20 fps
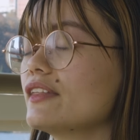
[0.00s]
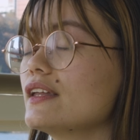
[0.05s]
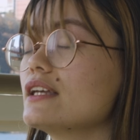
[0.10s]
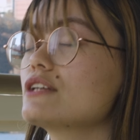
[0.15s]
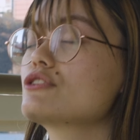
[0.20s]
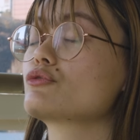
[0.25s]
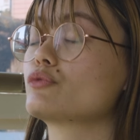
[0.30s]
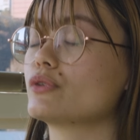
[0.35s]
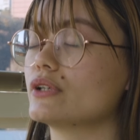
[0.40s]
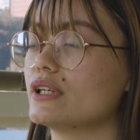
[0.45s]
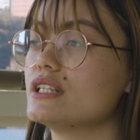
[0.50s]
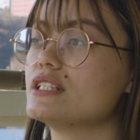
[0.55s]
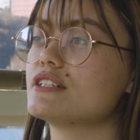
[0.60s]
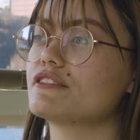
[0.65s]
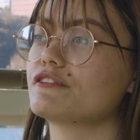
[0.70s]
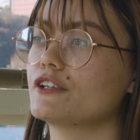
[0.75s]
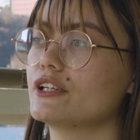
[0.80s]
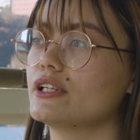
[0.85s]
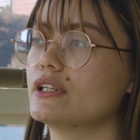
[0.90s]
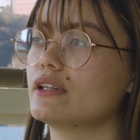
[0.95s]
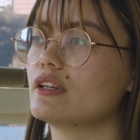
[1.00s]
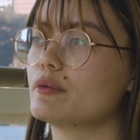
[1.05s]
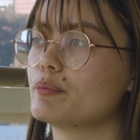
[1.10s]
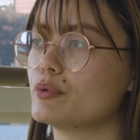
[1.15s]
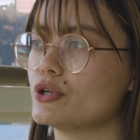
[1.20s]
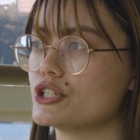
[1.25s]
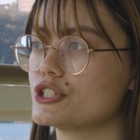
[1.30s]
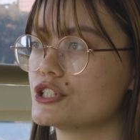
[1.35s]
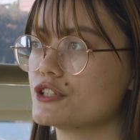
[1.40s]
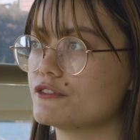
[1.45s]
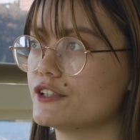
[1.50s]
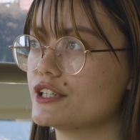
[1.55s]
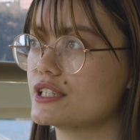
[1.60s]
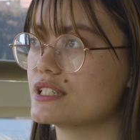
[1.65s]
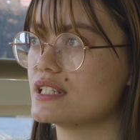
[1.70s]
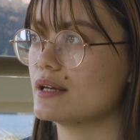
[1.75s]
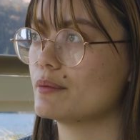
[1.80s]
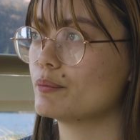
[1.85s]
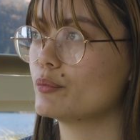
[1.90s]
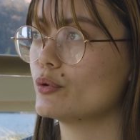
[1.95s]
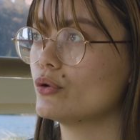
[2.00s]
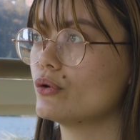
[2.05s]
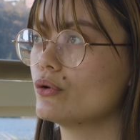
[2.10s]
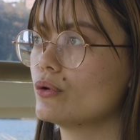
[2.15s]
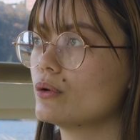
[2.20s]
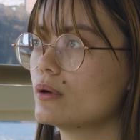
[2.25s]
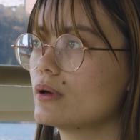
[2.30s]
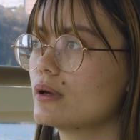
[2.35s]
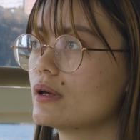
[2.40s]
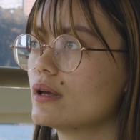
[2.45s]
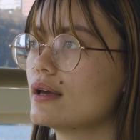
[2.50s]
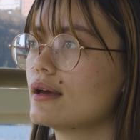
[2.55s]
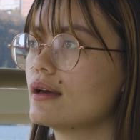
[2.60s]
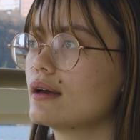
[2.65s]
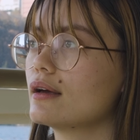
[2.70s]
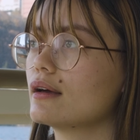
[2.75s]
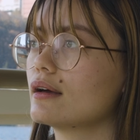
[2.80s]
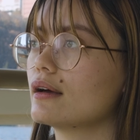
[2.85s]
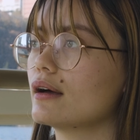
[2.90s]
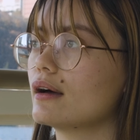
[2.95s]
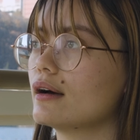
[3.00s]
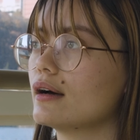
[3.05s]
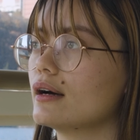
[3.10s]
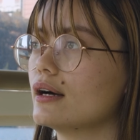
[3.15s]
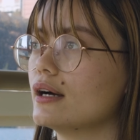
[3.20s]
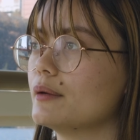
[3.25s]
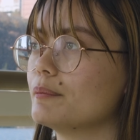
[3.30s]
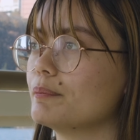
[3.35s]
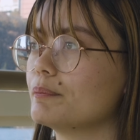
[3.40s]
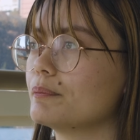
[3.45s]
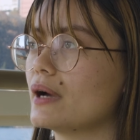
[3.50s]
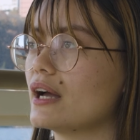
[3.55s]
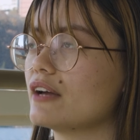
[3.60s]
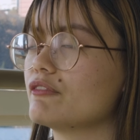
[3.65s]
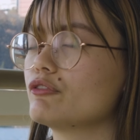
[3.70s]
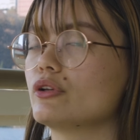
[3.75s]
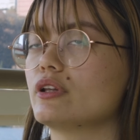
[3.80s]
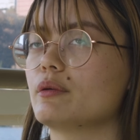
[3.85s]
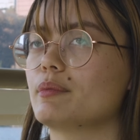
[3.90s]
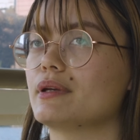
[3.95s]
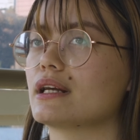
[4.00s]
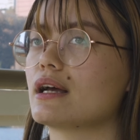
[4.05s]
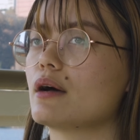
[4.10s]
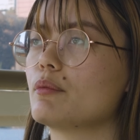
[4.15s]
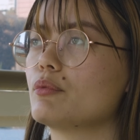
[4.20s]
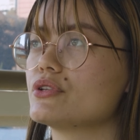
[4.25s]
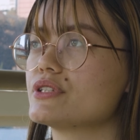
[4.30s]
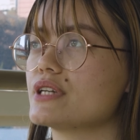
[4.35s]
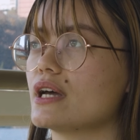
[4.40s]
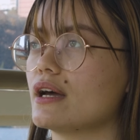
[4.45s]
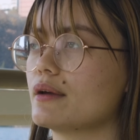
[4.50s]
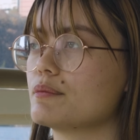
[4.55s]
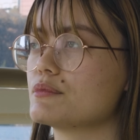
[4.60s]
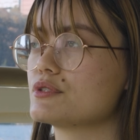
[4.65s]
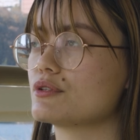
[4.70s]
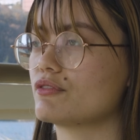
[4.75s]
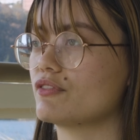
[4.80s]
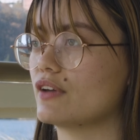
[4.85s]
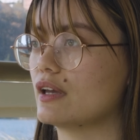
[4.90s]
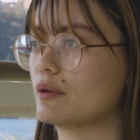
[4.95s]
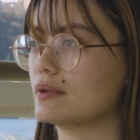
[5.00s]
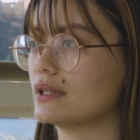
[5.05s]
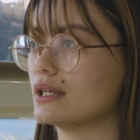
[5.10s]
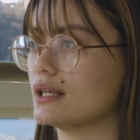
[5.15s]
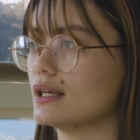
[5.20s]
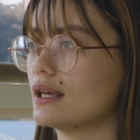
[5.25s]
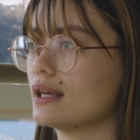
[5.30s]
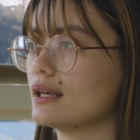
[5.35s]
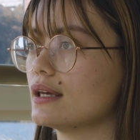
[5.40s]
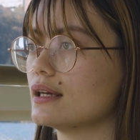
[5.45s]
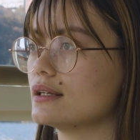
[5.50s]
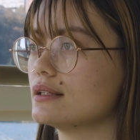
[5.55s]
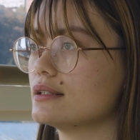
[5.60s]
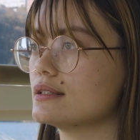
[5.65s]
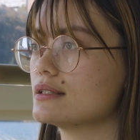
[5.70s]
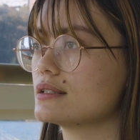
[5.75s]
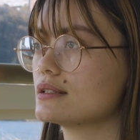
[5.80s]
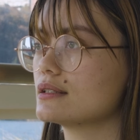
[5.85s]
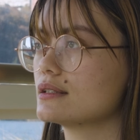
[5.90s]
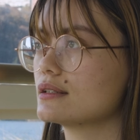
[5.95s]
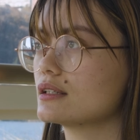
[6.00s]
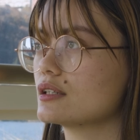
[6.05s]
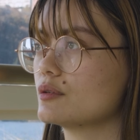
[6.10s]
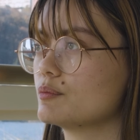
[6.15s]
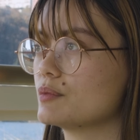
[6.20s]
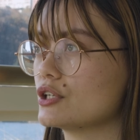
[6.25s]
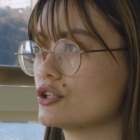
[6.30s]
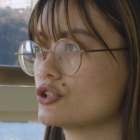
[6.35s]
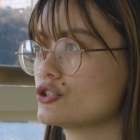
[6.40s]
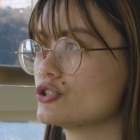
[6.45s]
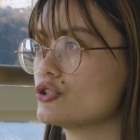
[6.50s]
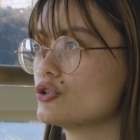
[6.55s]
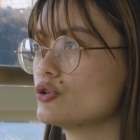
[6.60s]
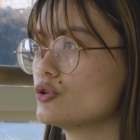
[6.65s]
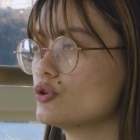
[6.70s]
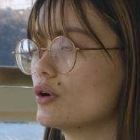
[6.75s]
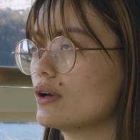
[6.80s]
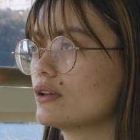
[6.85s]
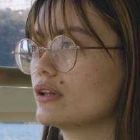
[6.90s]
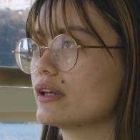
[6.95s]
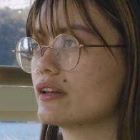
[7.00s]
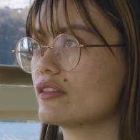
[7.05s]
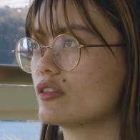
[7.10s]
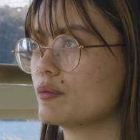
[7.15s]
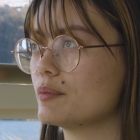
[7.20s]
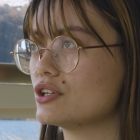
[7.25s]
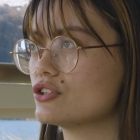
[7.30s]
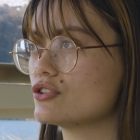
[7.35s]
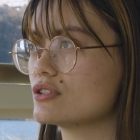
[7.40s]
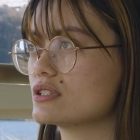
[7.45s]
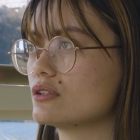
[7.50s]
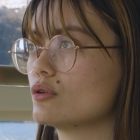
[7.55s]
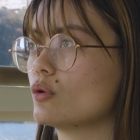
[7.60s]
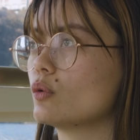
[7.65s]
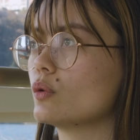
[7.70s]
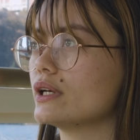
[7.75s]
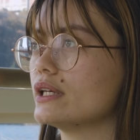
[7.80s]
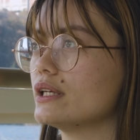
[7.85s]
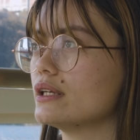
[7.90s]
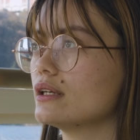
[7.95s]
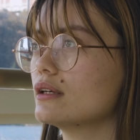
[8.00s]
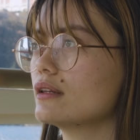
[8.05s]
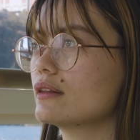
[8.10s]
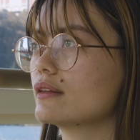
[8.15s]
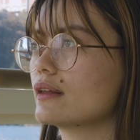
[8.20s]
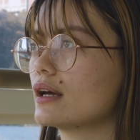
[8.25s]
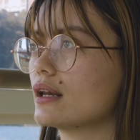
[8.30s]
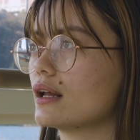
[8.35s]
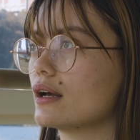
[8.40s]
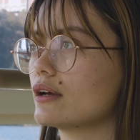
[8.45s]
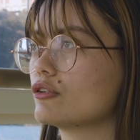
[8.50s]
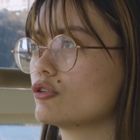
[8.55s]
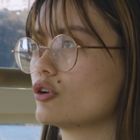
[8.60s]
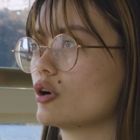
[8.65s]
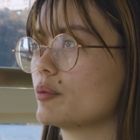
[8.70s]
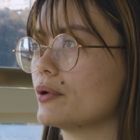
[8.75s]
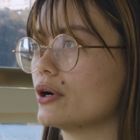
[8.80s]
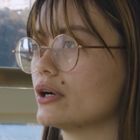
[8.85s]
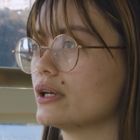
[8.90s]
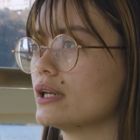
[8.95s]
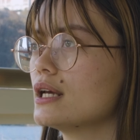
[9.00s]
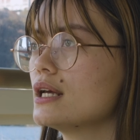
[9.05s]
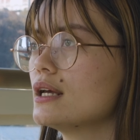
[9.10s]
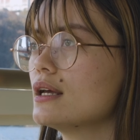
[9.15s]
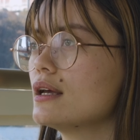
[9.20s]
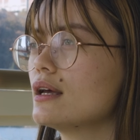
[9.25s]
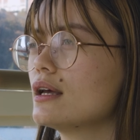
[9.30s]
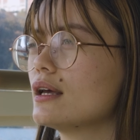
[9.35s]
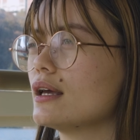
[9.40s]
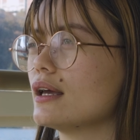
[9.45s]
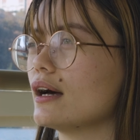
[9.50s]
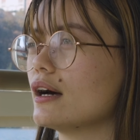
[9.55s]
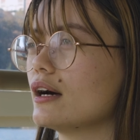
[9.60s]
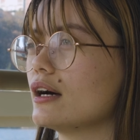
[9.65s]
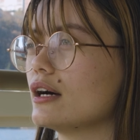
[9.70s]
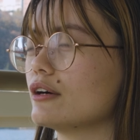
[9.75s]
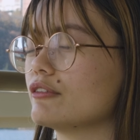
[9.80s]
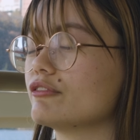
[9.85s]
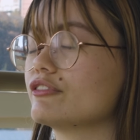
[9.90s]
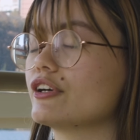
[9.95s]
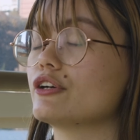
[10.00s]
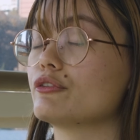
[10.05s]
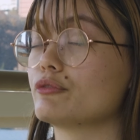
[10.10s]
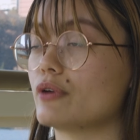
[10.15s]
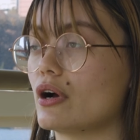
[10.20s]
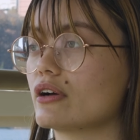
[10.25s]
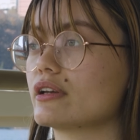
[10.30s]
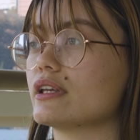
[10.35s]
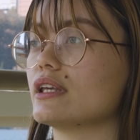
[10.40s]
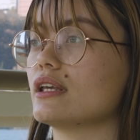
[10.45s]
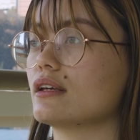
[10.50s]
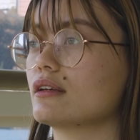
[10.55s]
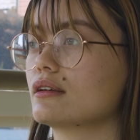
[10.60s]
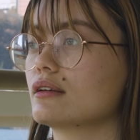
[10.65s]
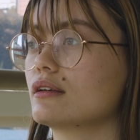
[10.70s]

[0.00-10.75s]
think it's really different. La Push, for example, I've only been a couple times with family, and compared to a lot of the beaches in Hawaii that I grew up on, very rocky,